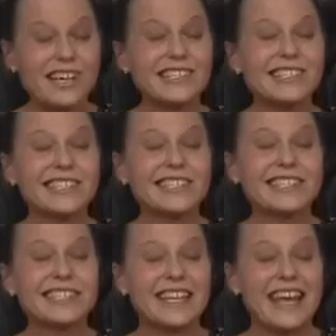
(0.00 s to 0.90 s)

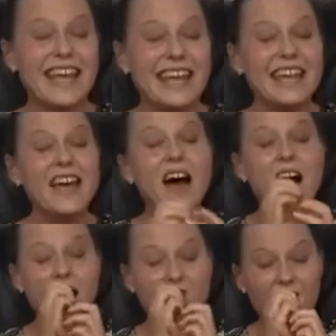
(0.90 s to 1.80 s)
master, say,
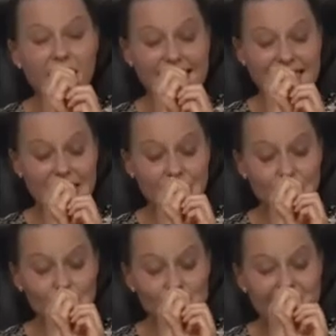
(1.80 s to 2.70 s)
are
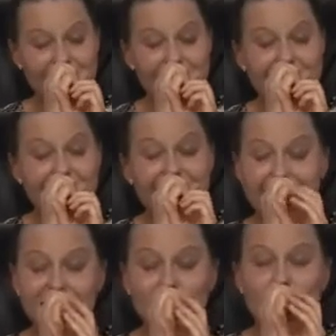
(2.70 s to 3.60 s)
you
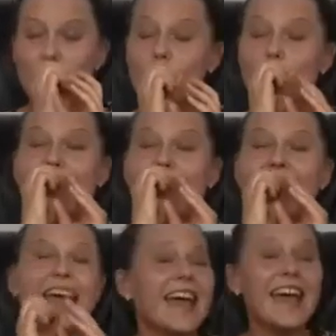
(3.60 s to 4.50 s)
ready to
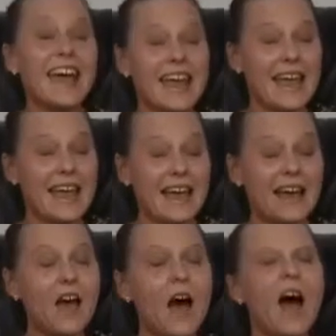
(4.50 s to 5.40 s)

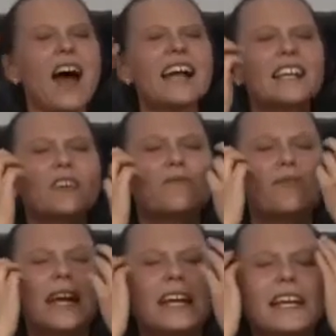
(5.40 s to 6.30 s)
hear? Are you
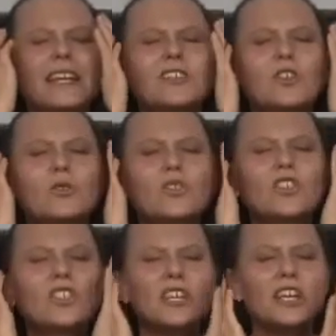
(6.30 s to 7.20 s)
ready to
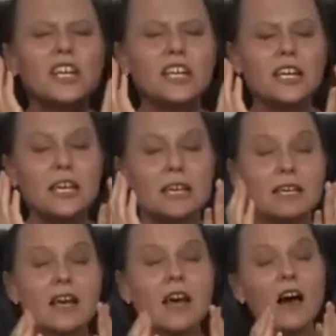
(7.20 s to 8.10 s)

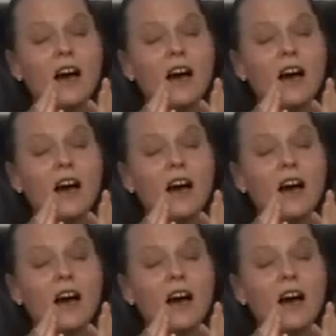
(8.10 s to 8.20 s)
see?